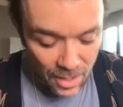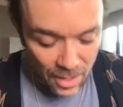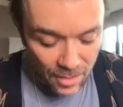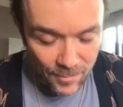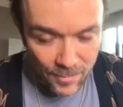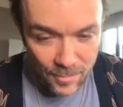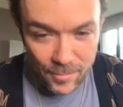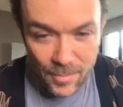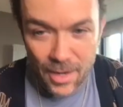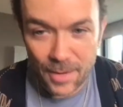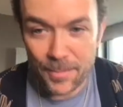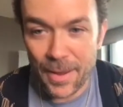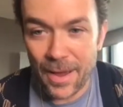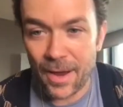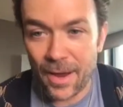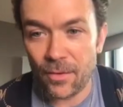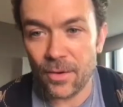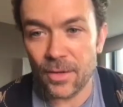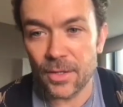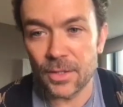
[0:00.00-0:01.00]
my
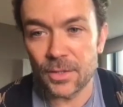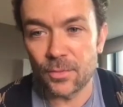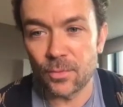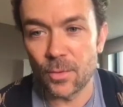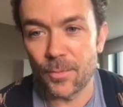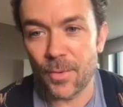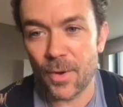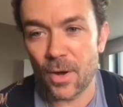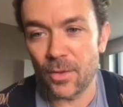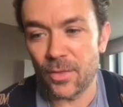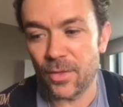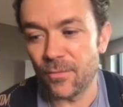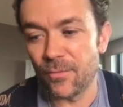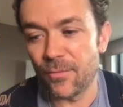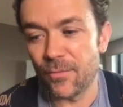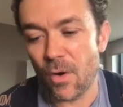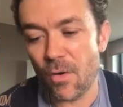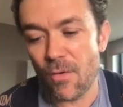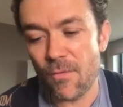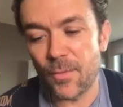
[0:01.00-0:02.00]
parents were both
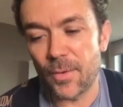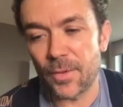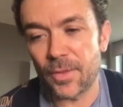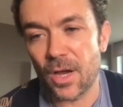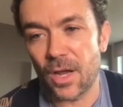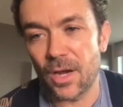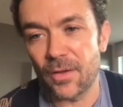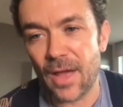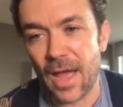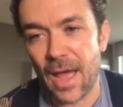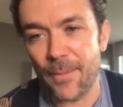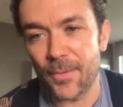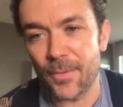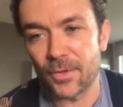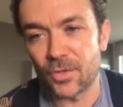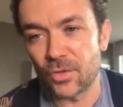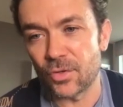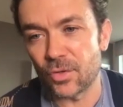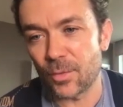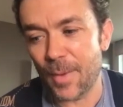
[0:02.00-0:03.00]
involved with kind of
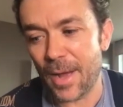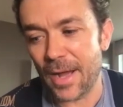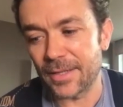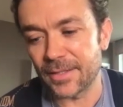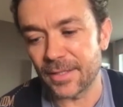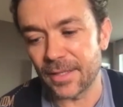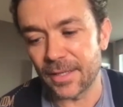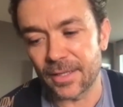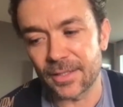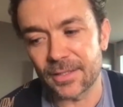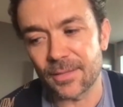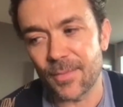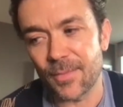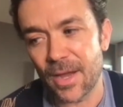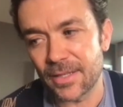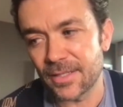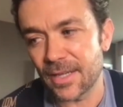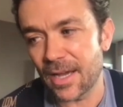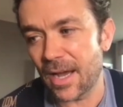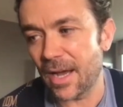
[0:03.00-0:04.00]
amateur dramatics, and my
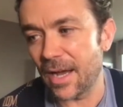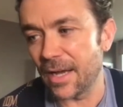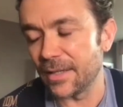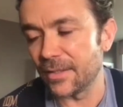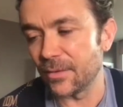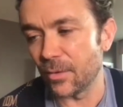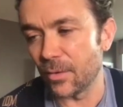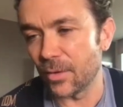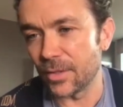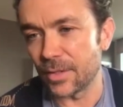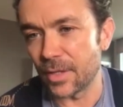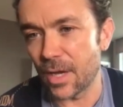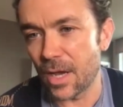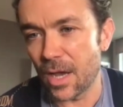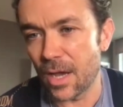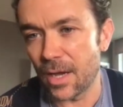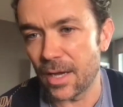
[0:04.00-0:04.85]
dad was in